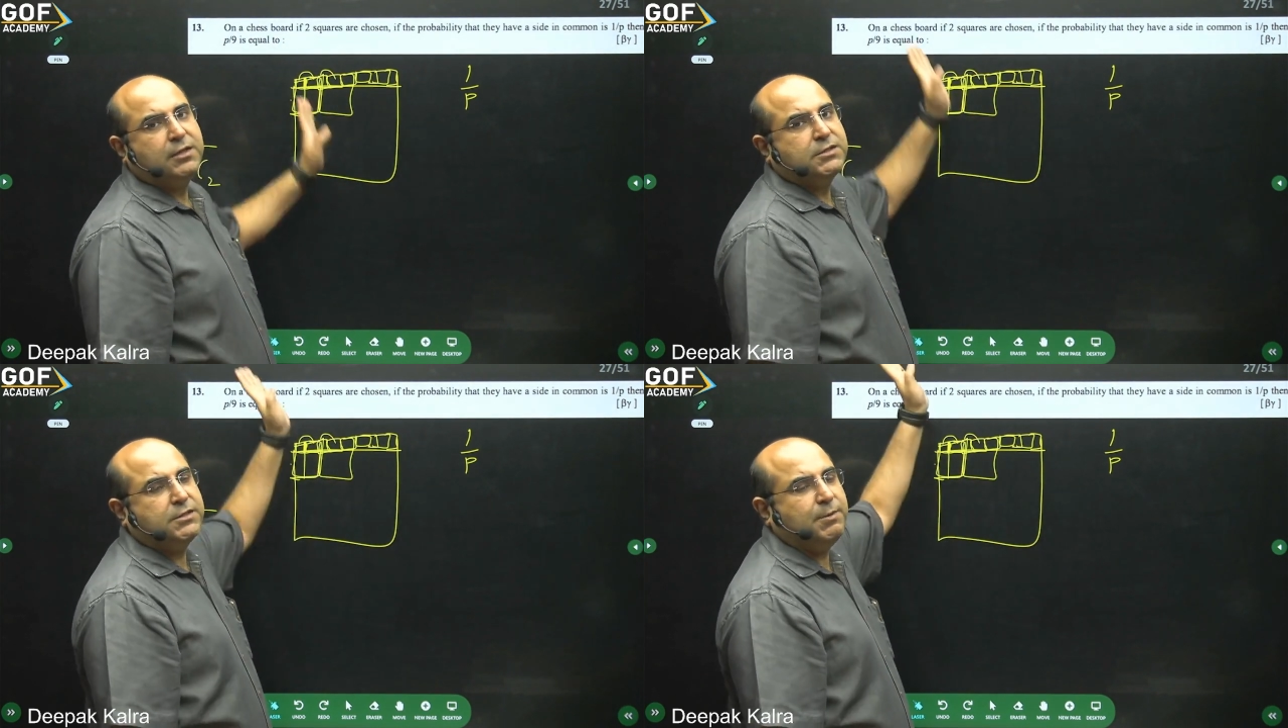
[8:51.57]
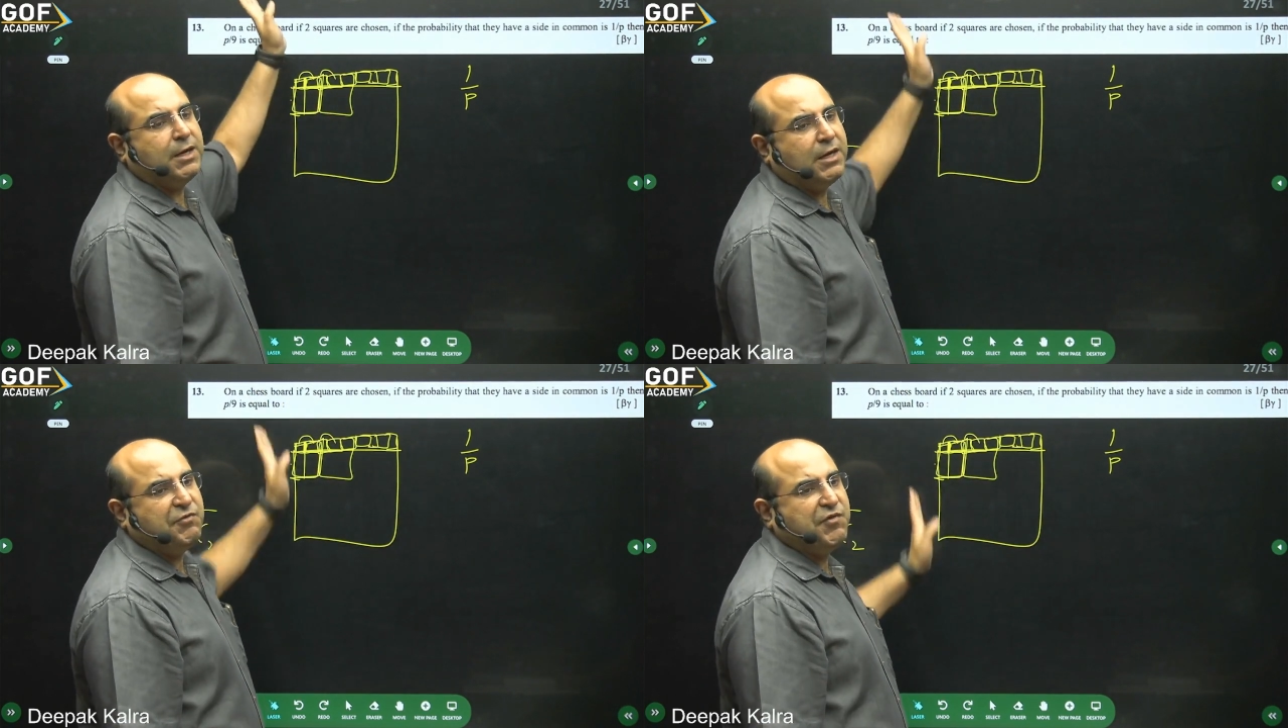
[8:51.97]

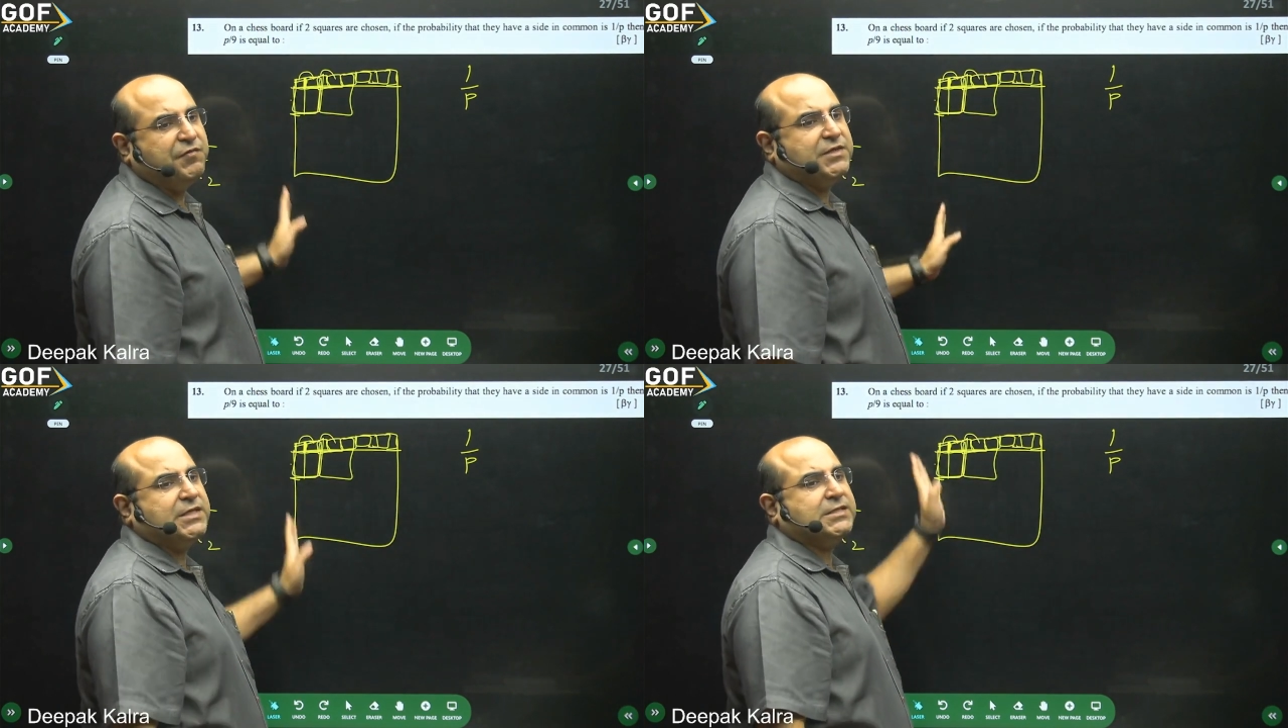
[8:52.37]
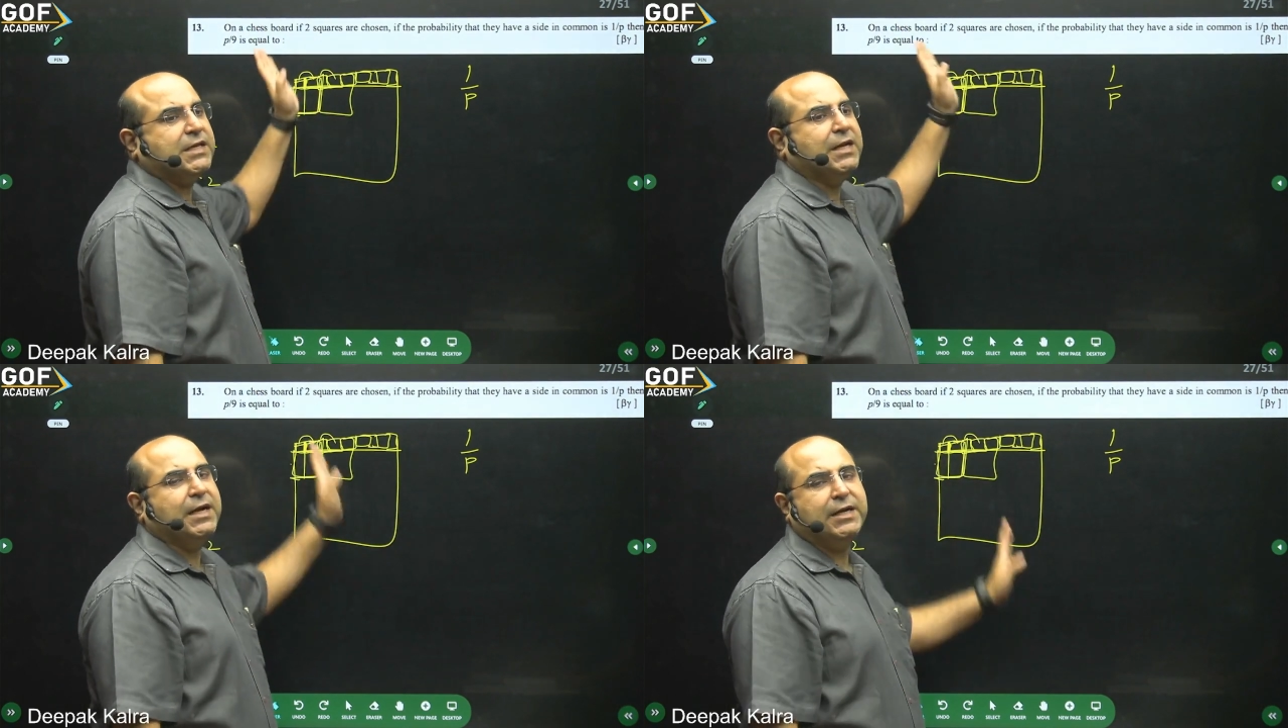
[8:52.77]
Similarly, 56 I'll
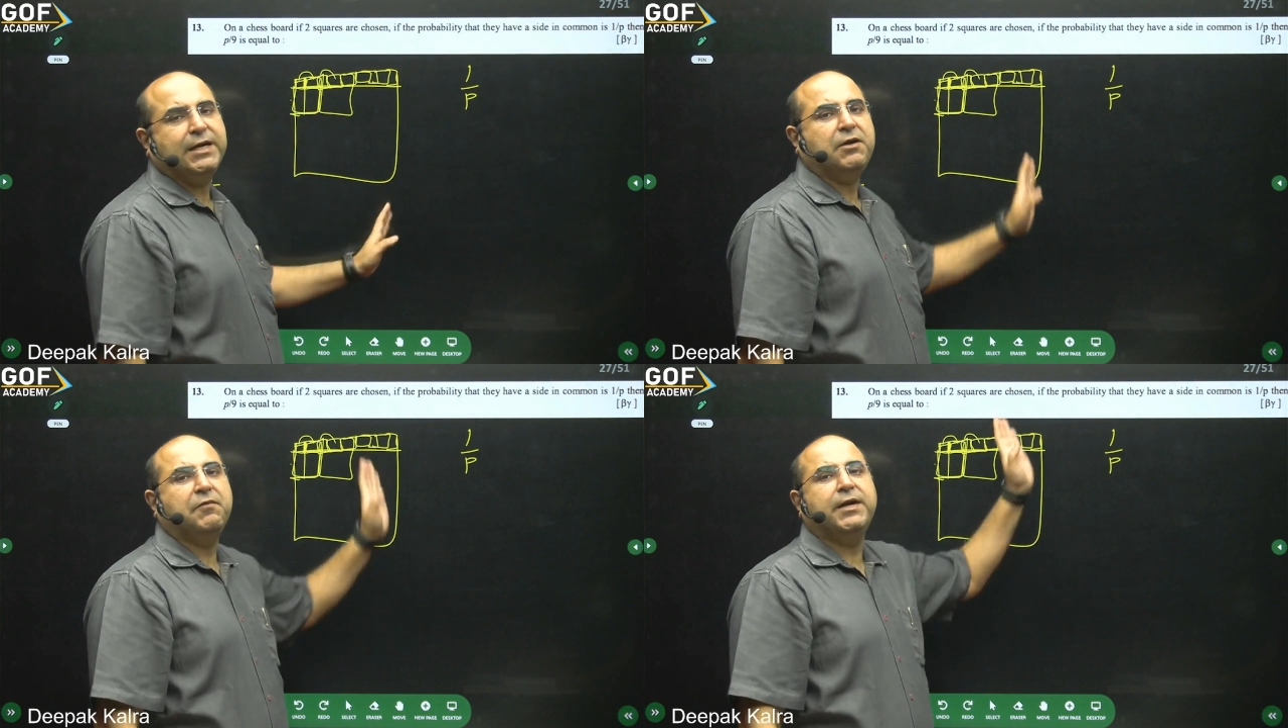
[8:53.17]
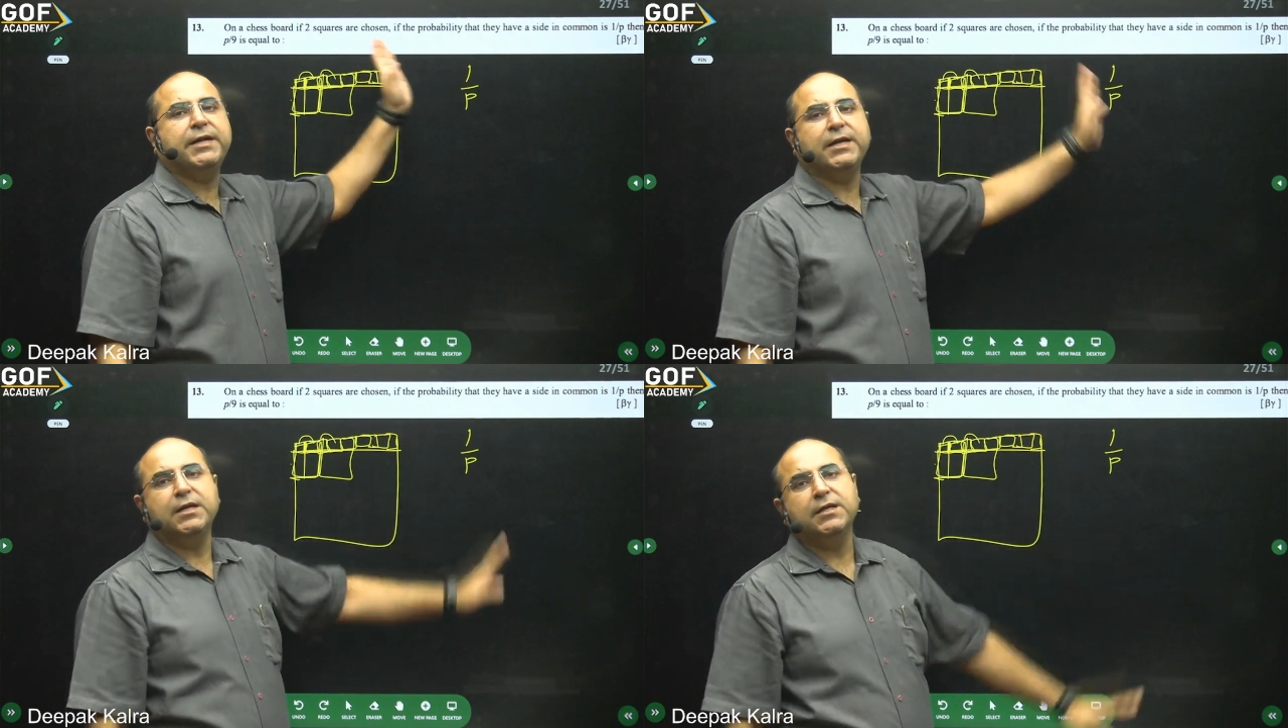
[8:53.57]
get it
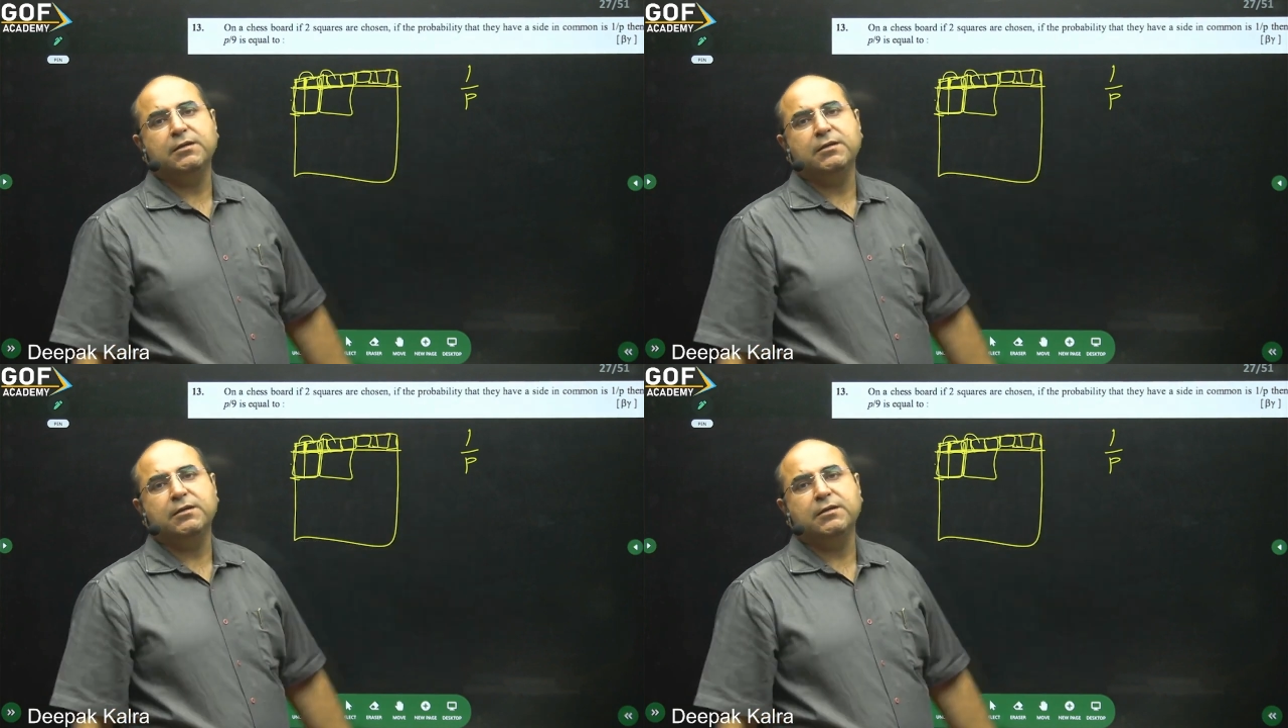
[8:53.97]
vertically.